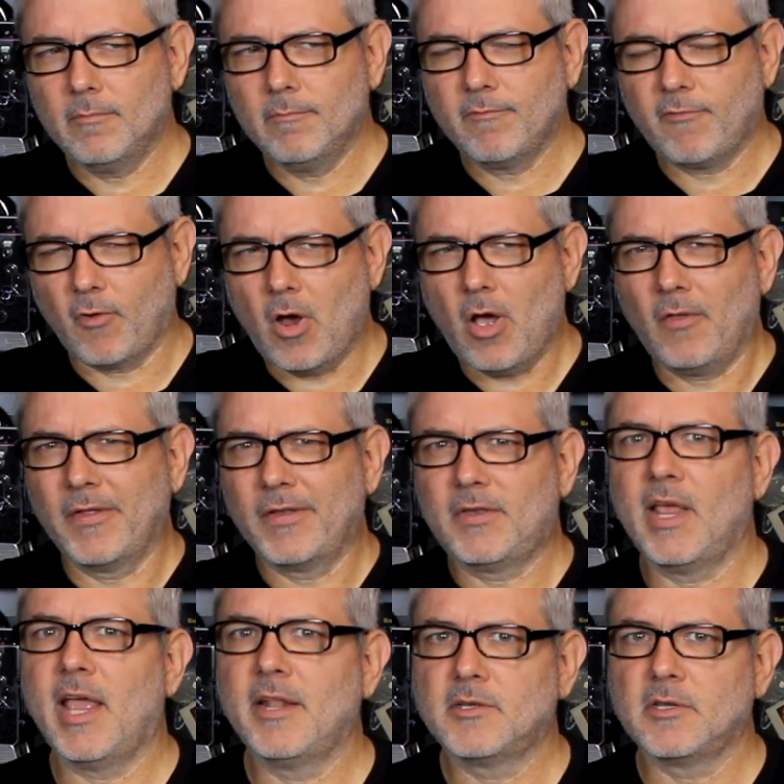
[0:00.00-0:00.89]
for all
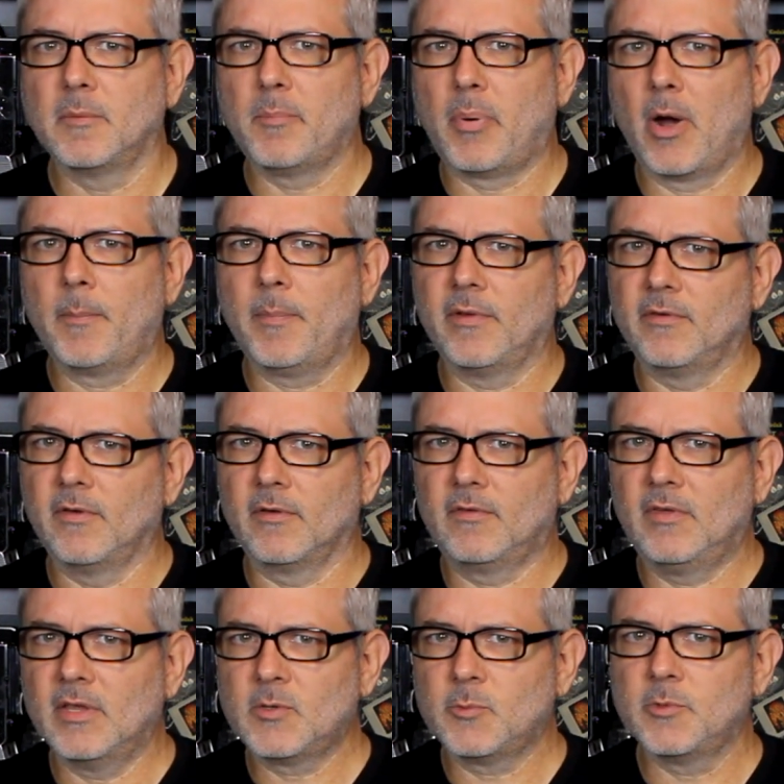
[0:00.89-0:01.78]
intents and
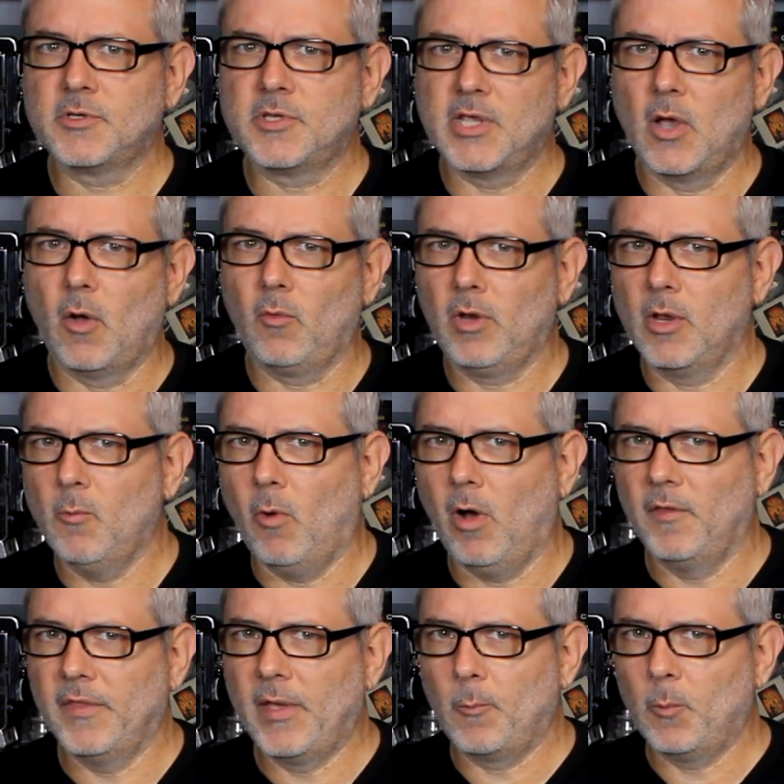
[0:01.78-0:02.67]
purposes, this was the only
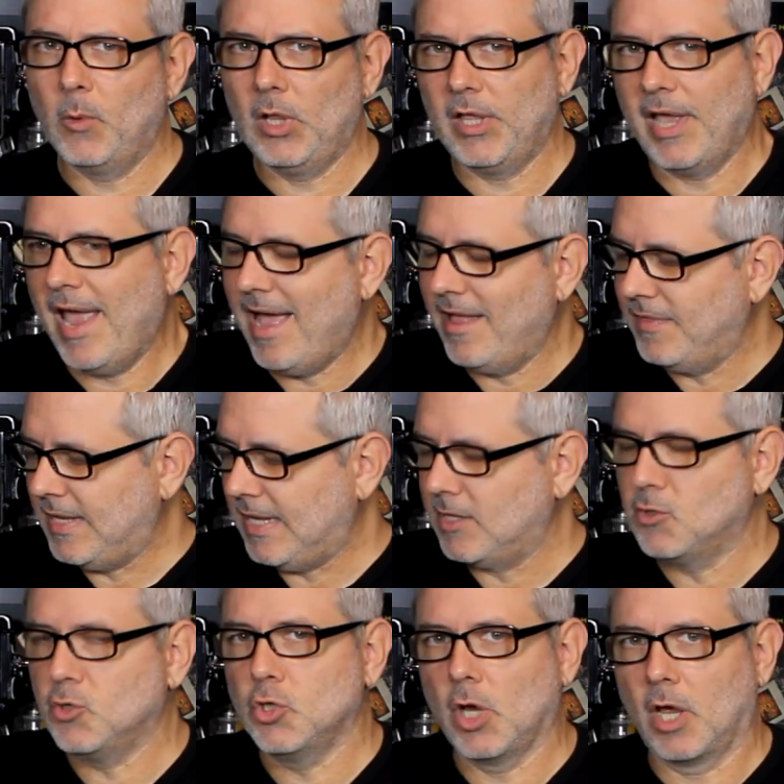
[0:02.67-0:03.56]
one that really had the
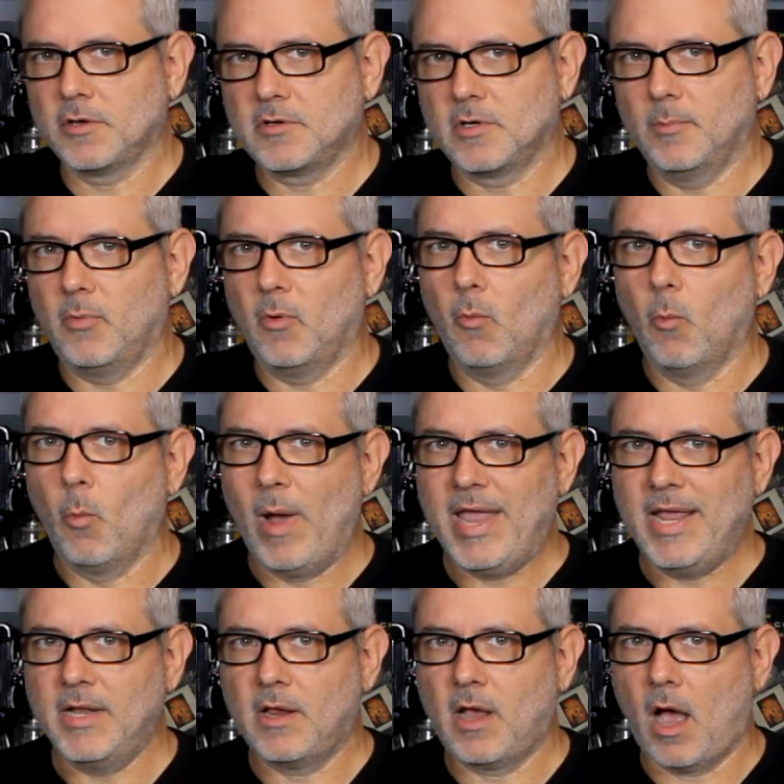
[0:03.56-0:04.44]
adjustable
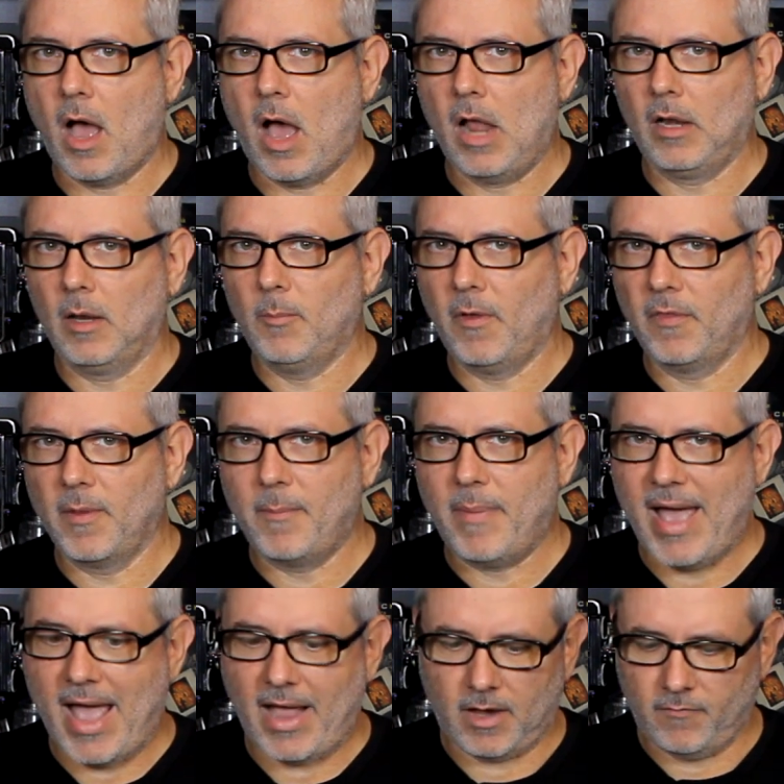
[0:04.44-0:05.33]
weight column on the
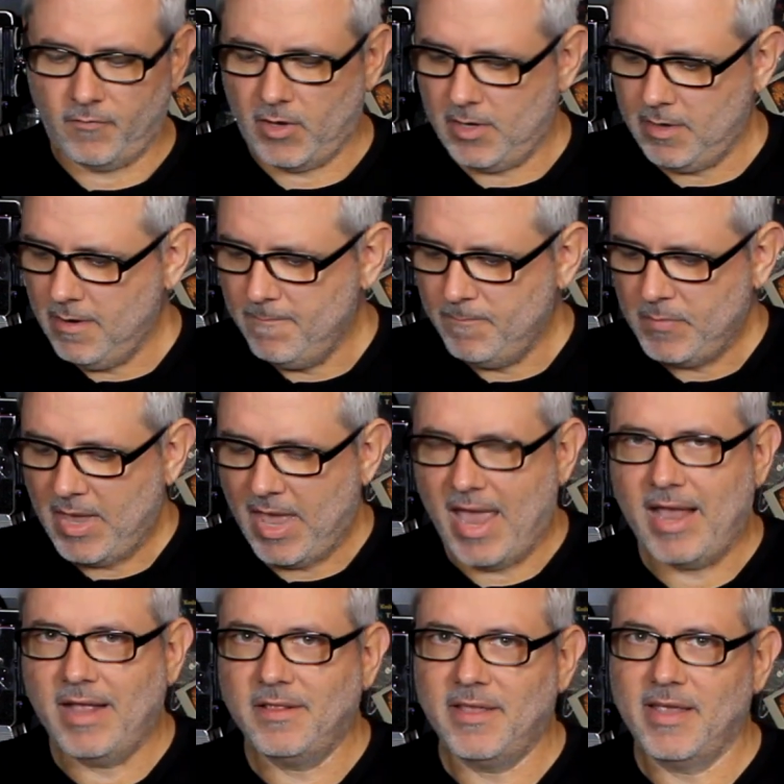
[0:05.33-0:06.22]
back of it
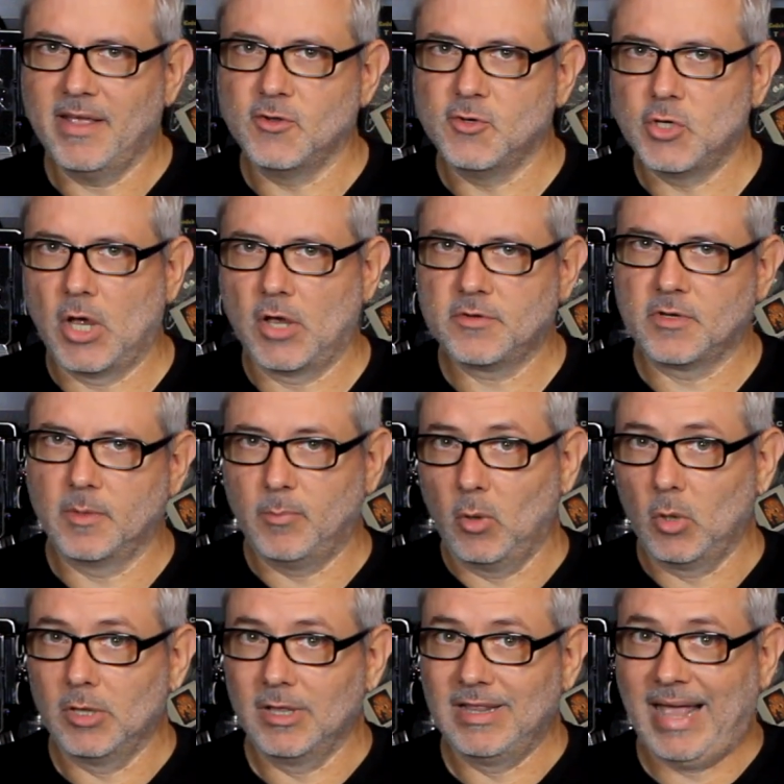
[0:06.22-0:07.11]
and the
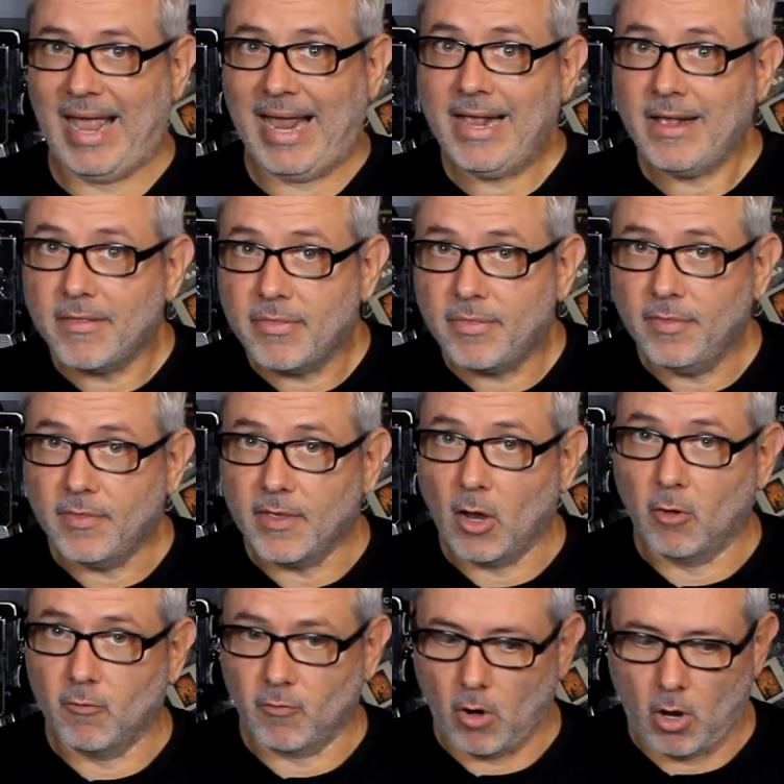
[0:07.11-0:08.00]
adjustable length,
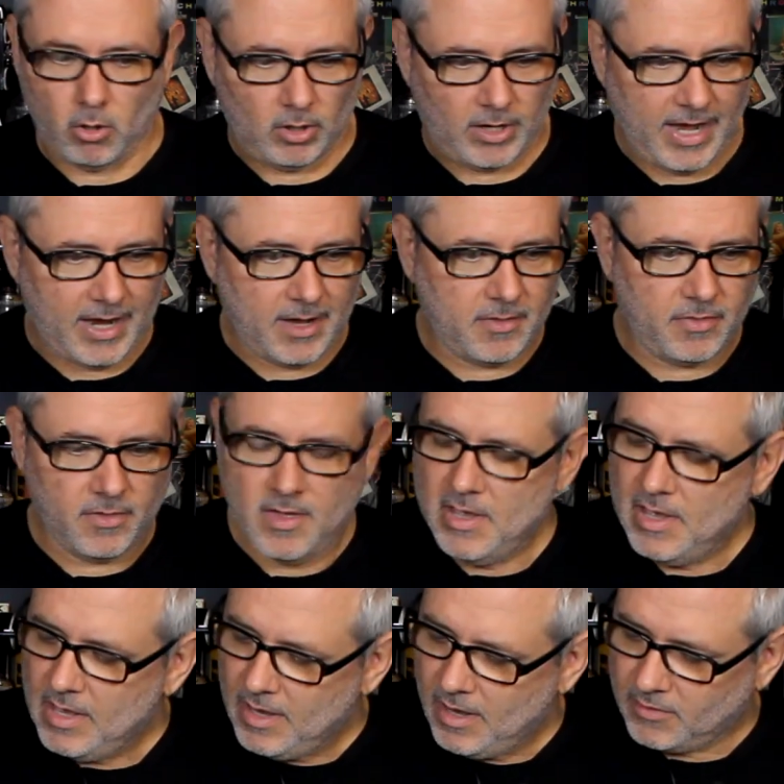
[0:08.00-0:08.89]
the overall length.
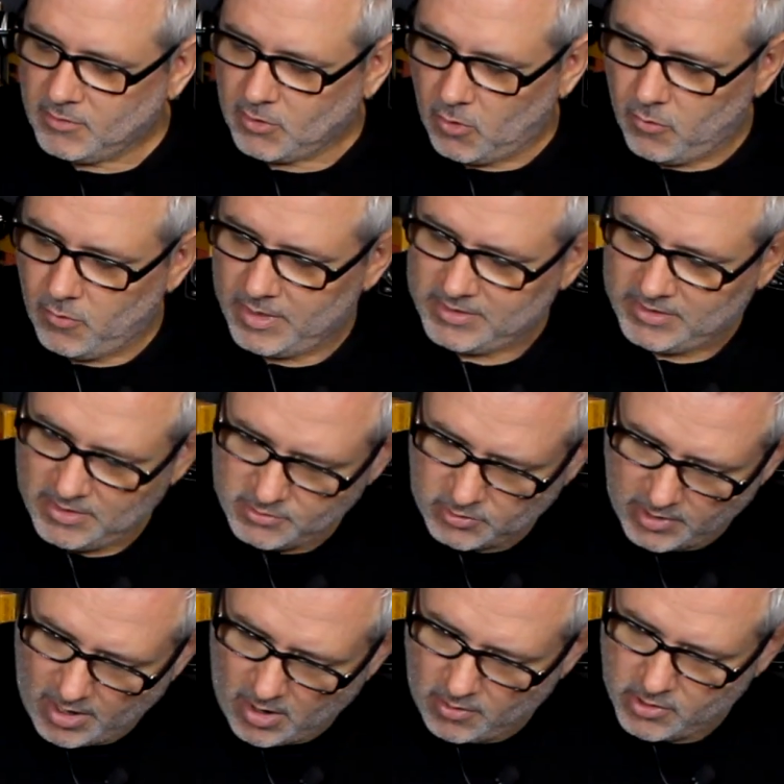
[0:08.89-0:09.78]
So
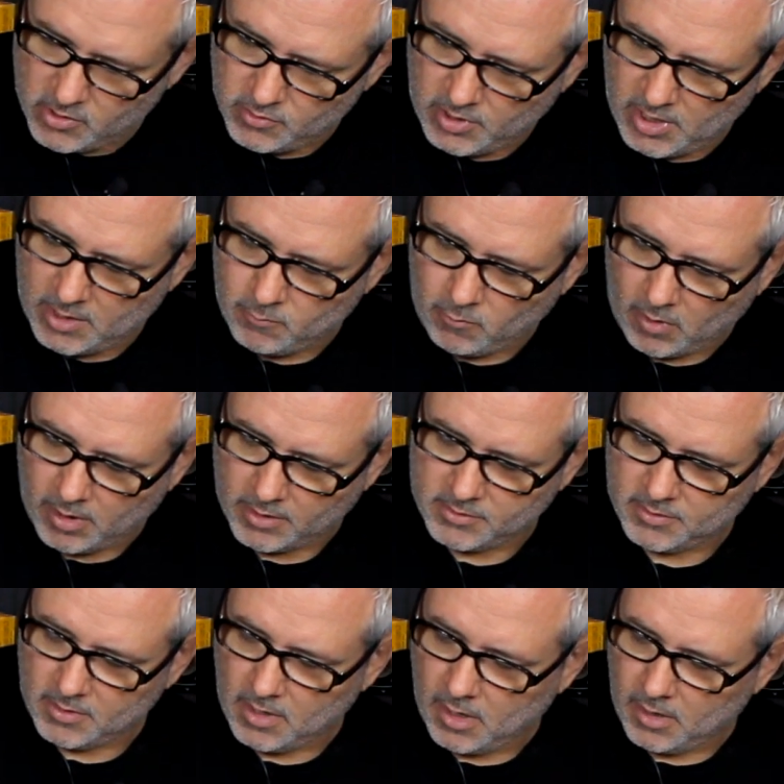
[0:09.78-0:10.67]
essentially all you did
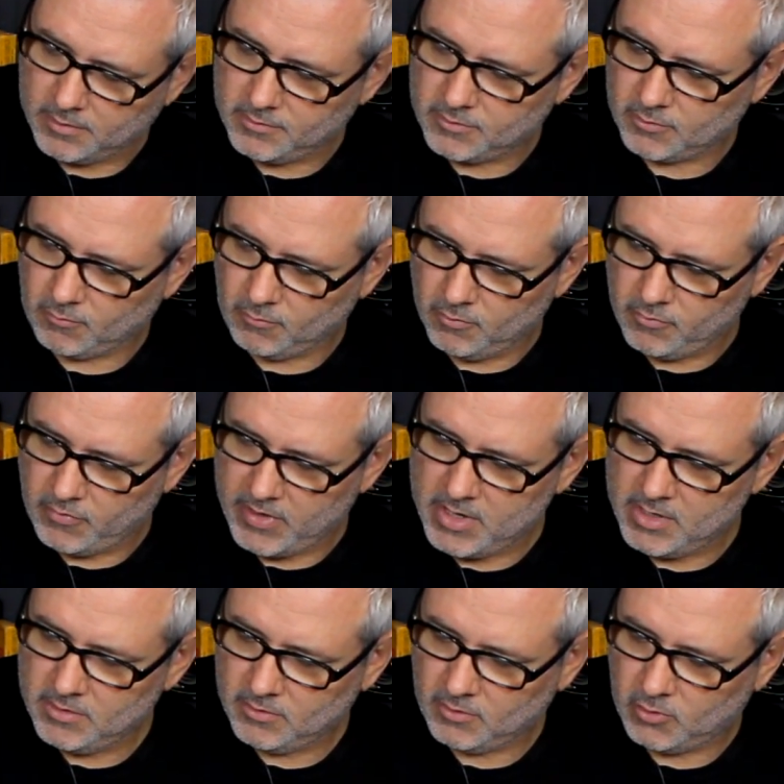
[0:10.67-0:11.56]
was unscrew
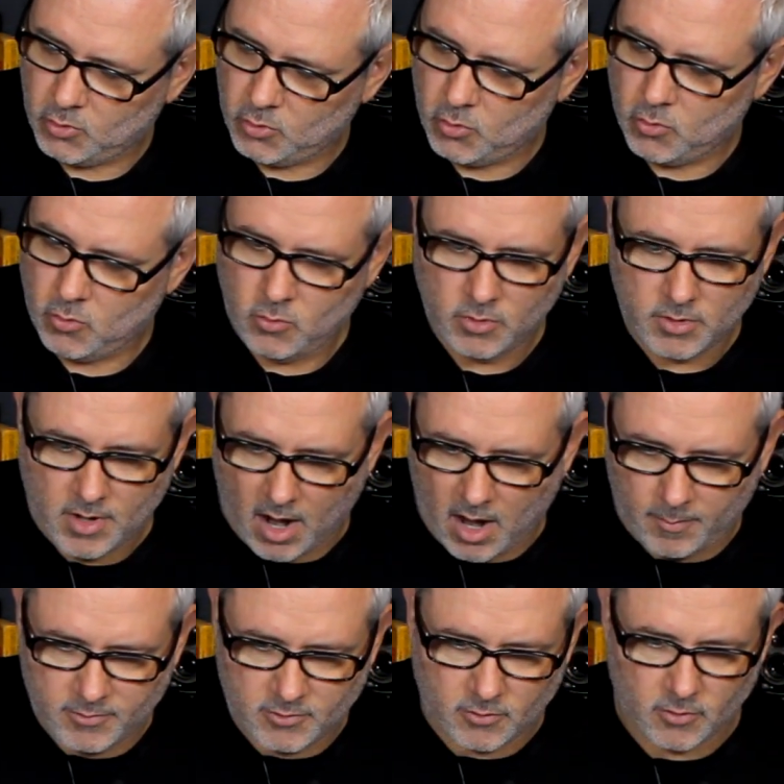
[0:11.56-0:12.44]
these two
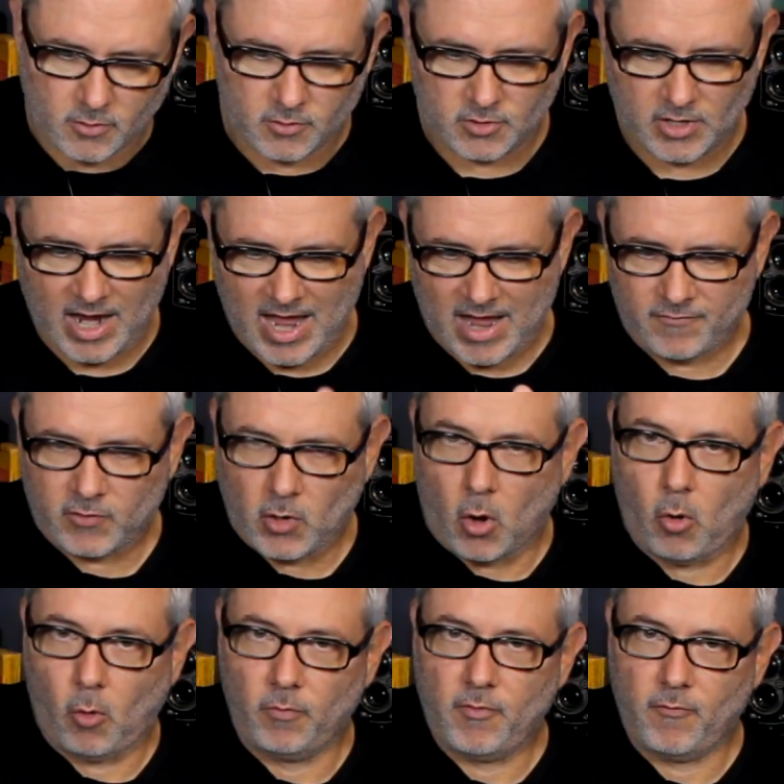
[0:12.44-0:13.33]
knob screws. You have to
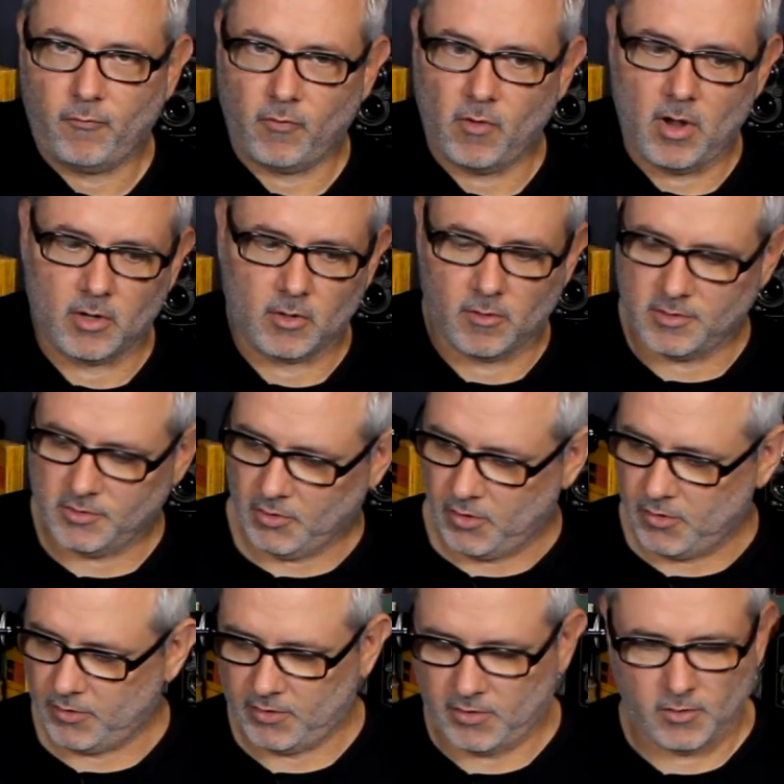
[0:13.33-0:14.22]
hold the front or it's
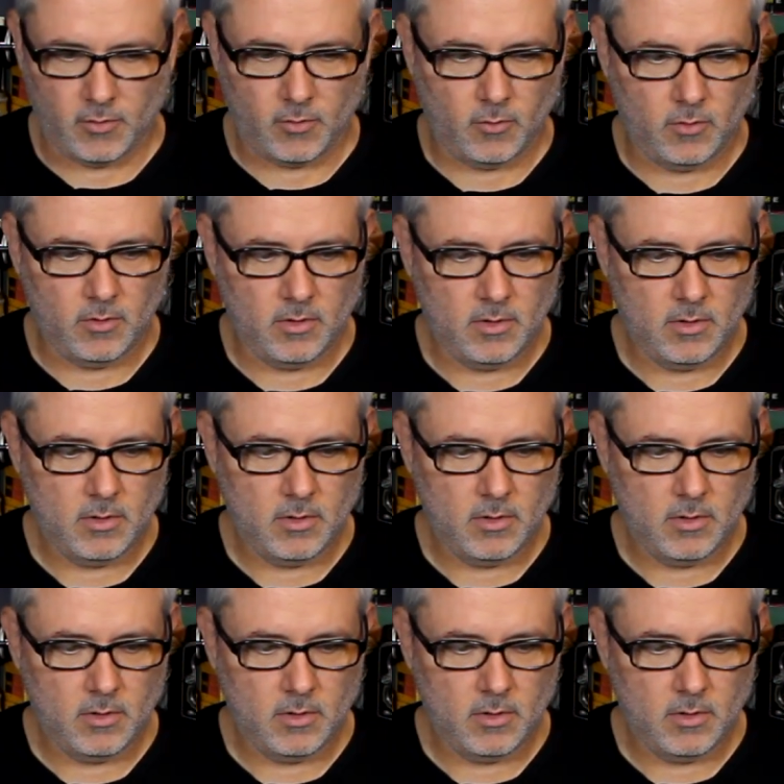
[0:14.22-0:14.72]
going to,